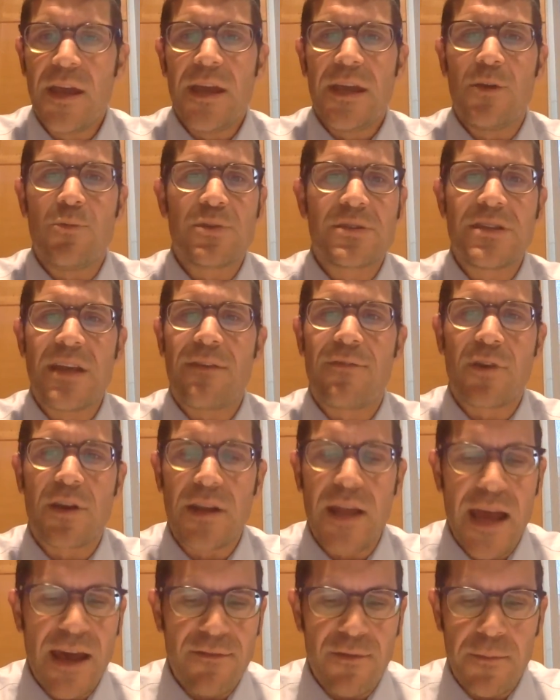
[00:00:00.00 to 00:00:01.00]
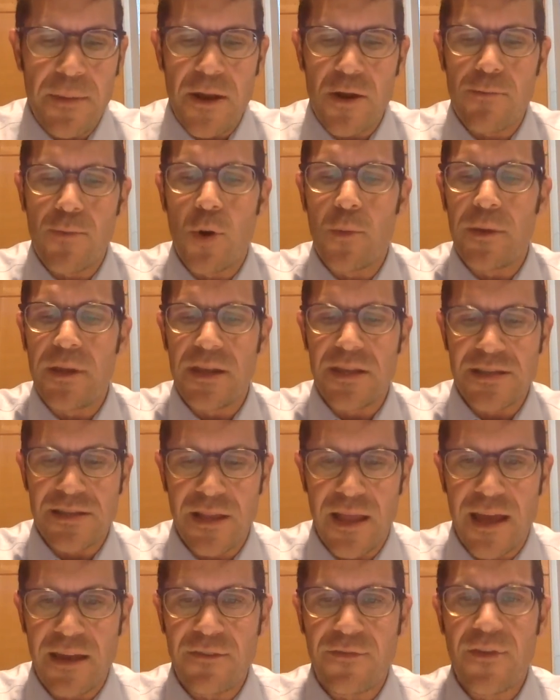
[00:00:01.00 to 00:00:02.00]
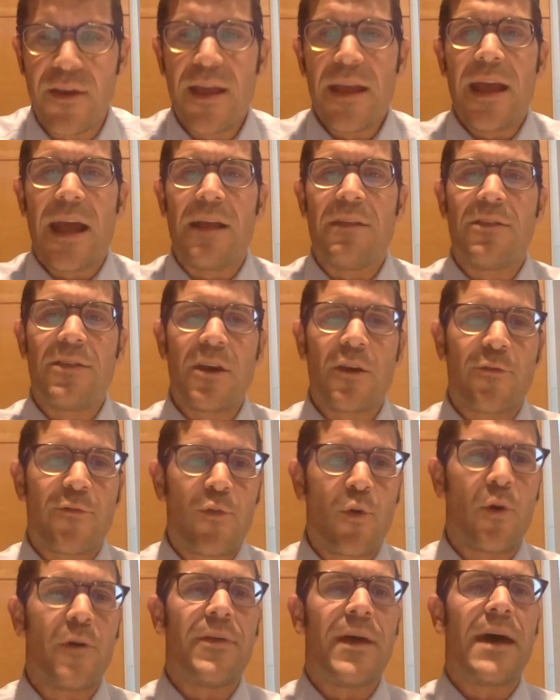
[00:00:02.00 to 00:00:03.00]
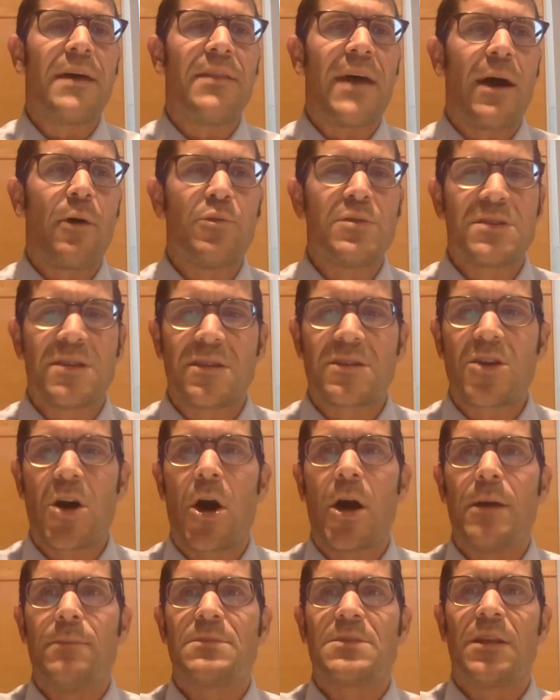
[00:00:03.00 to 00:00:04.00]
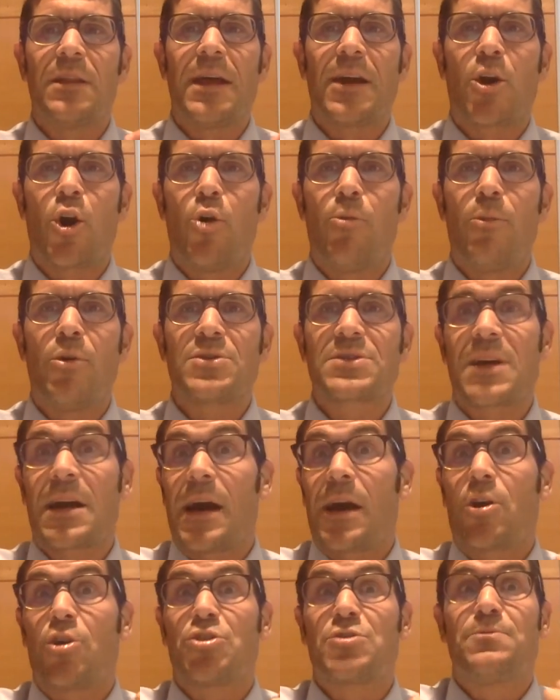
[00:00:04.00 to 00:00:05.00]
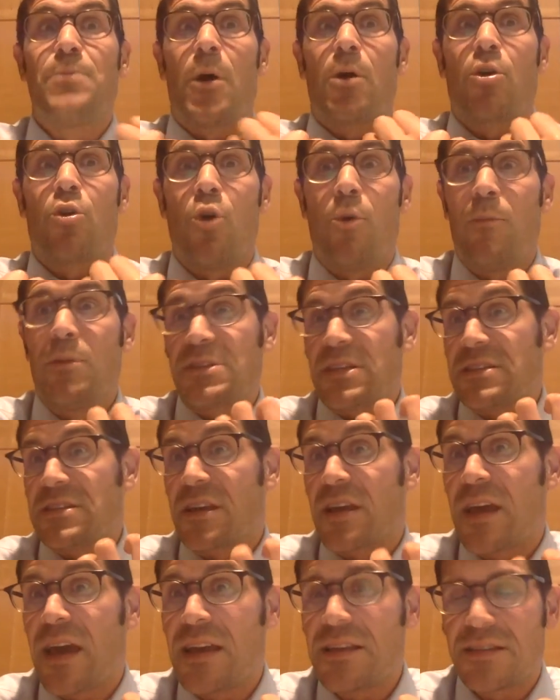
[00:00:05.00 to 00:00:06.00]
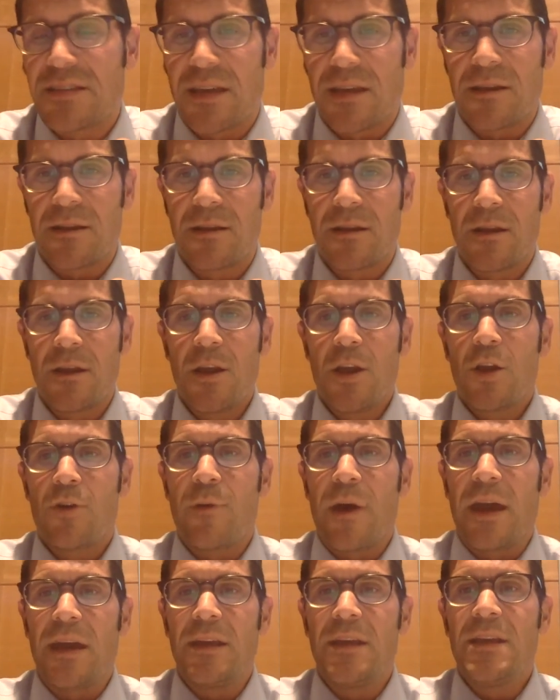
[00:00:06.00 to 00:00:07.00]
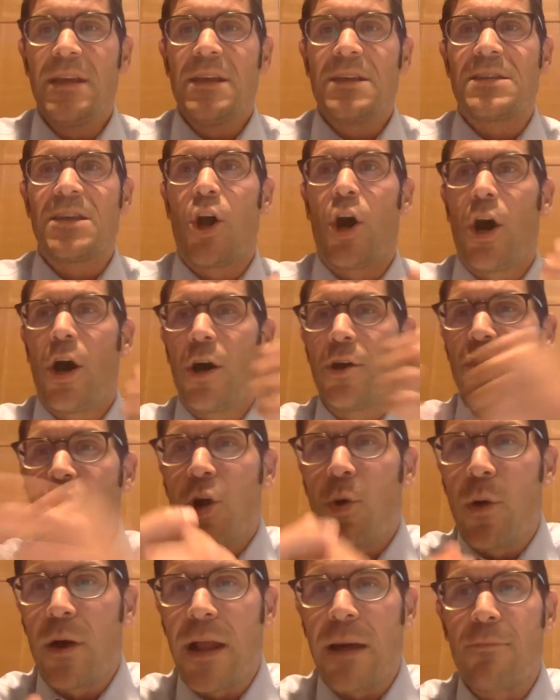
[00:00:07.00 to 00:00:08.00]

He was never going to have a better moment in his life, and therefore that was the time to, like, almost HaKadosh Baruch Hu, almost as a chesed, right? Said, oh, you know what?